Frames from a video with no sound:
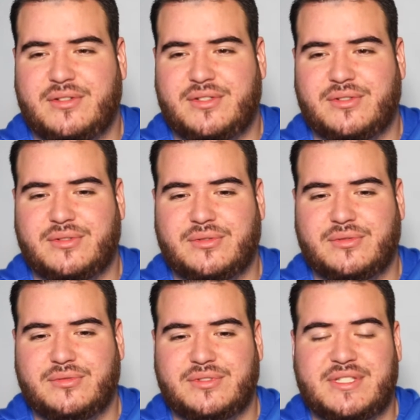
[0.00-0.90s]

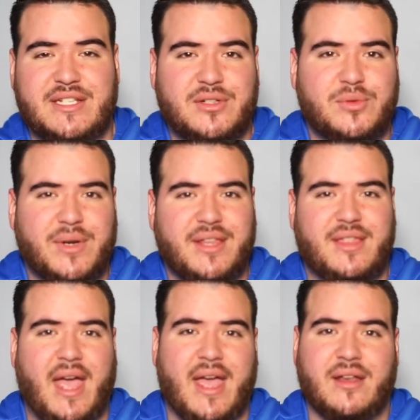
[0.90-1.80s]
to deal
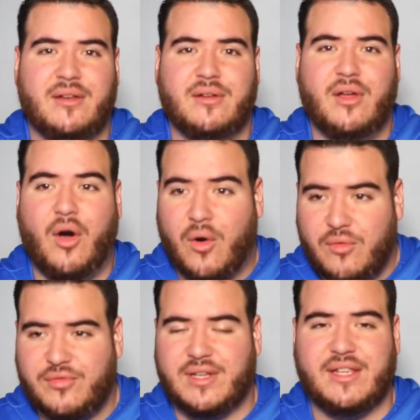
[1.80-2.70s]
with, and
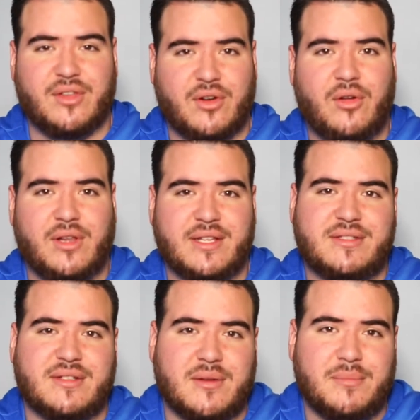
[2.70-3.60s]
hopefully the goal
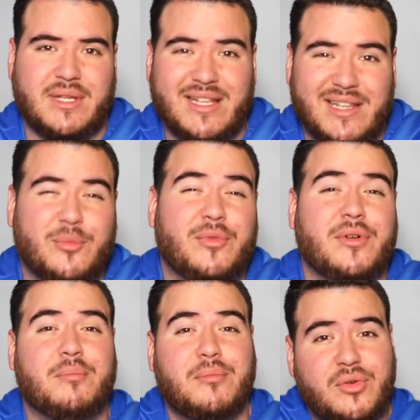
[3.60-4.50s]
is to completely
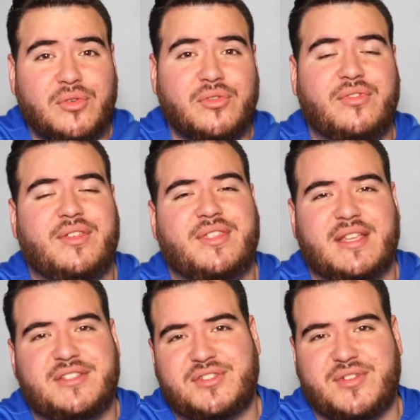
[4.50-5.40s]
remove
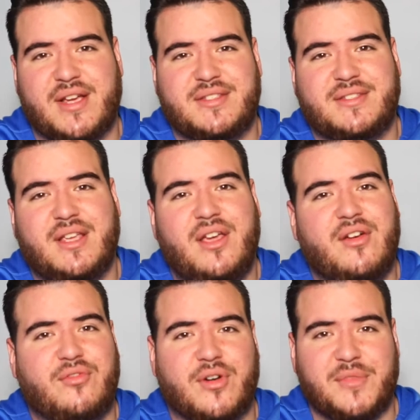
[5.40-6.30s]
that stress
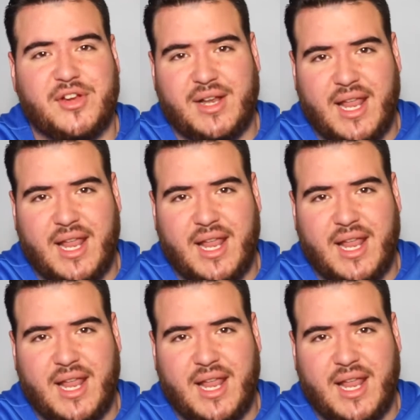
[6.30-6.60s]
from your